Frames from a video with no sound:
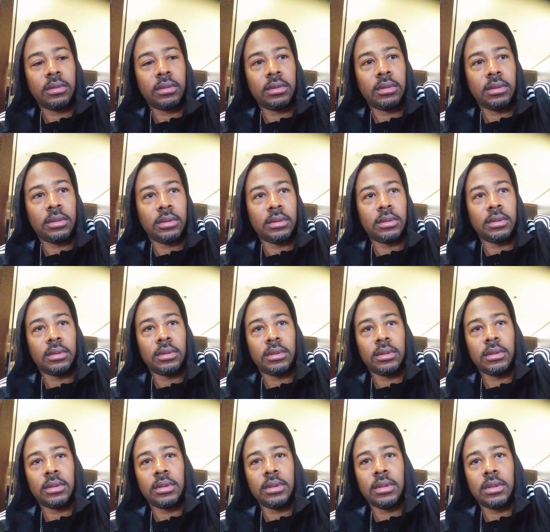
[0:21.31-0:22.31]

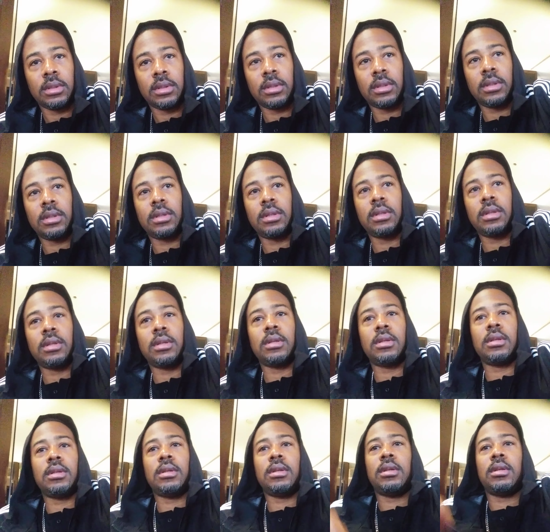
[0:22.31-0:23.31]

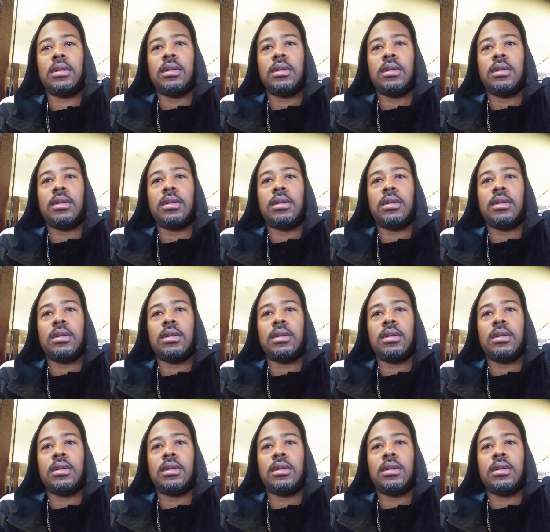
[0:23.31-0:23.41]
[no speech]